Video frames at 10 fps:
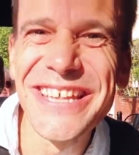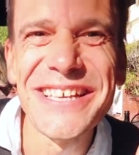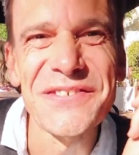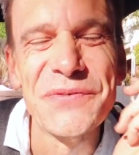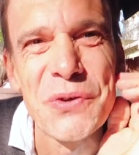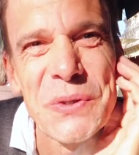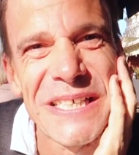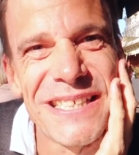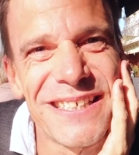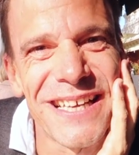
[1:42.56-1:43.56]

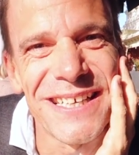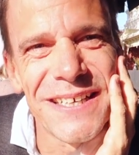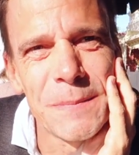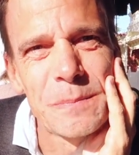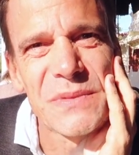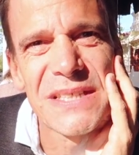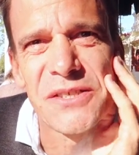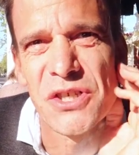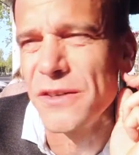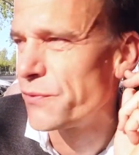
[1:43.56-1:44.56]
2014 um,
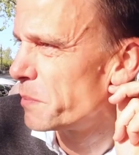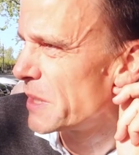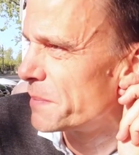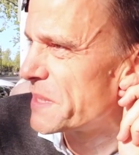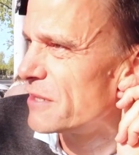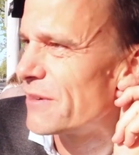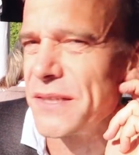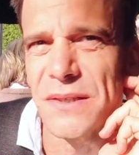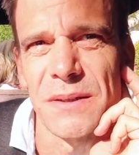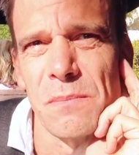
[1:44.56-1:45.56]
stagiaire for BMC
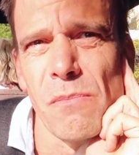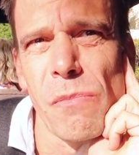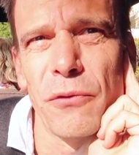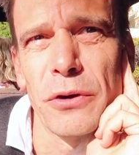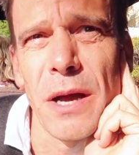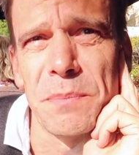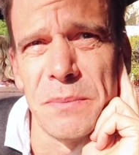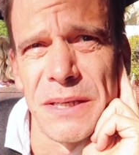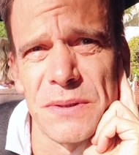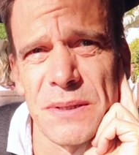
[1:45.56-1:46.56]
Racing for a couple of
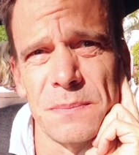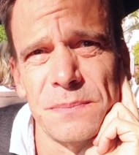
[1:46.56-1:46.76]
months.